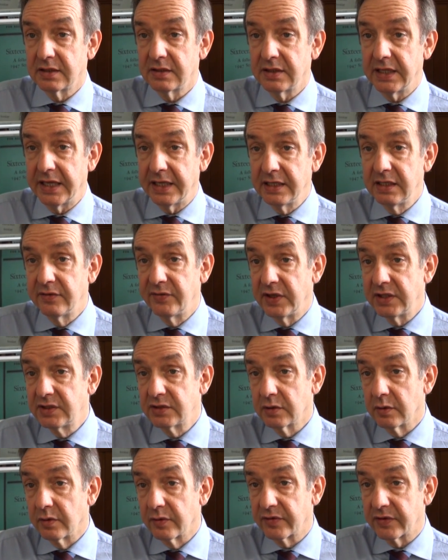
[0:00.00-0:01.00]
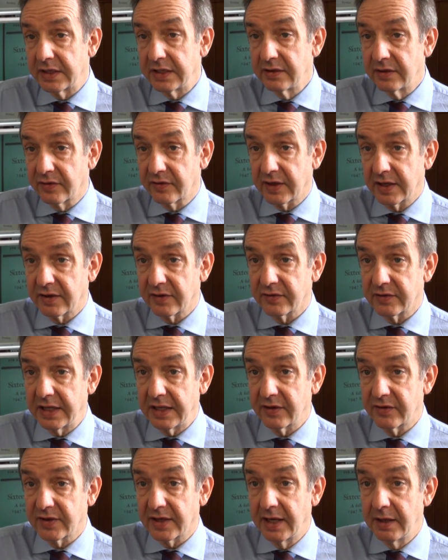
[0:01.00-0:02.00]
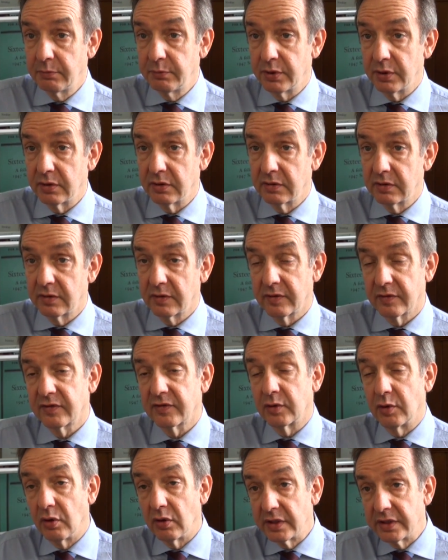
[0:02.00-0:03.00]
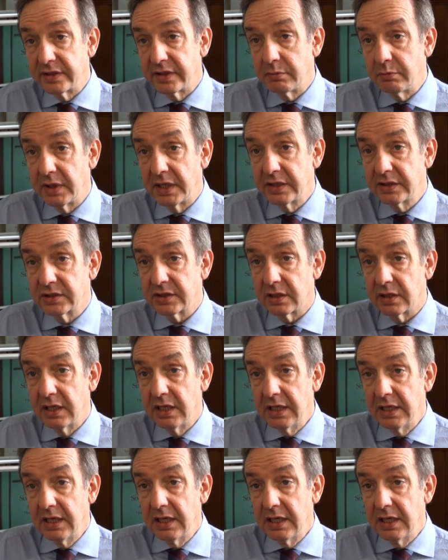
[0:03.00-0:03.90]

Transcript: the individuals in the 6-day sample, Scotland in miniature,